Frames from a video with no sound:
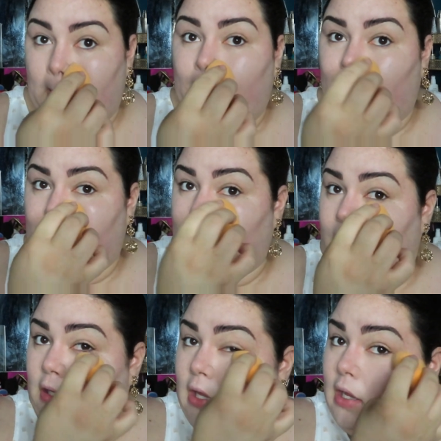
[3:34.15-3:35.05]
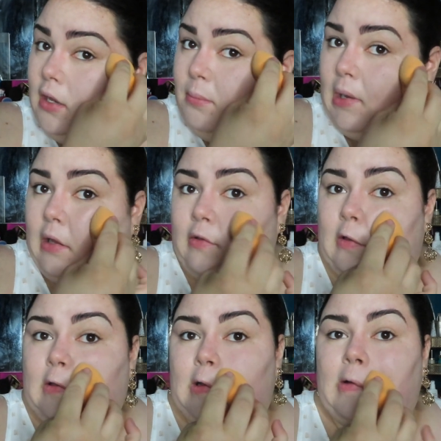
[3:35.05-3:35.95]
everything in, pounce
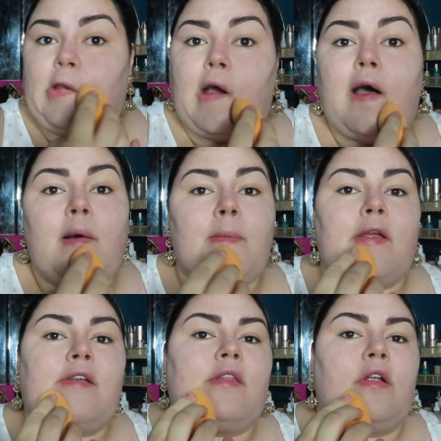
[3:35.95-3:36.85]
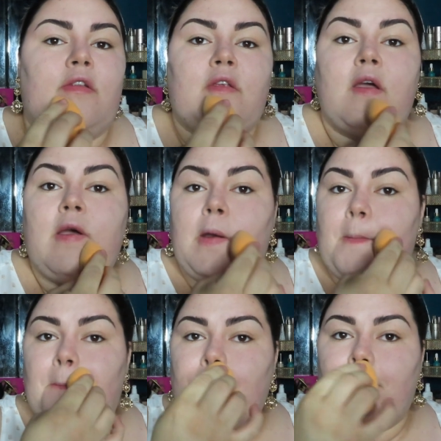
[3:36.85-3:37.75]
this on top, make sure there's
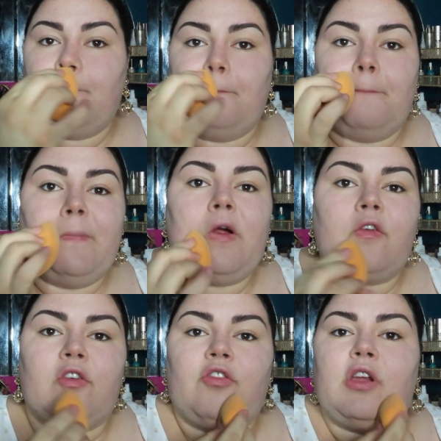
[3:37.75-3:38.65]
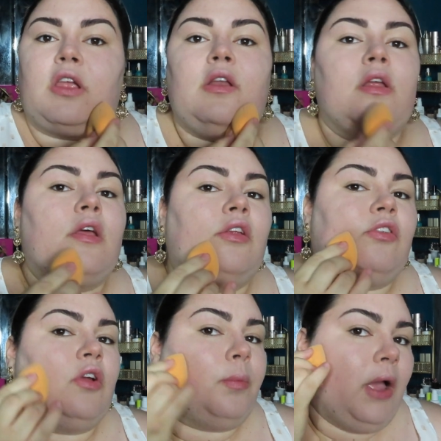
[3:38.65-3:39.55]
no
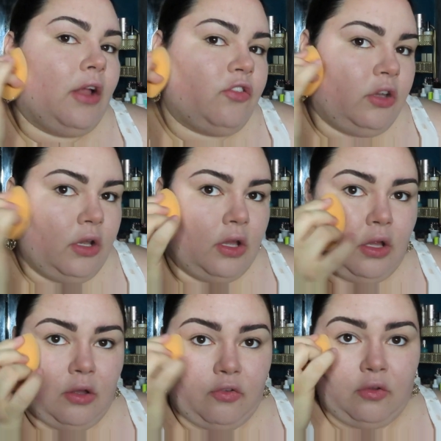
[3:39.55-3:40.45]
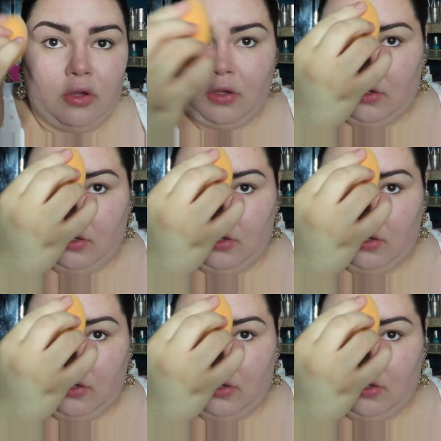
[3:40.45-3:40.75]
streakiness, no patchiness.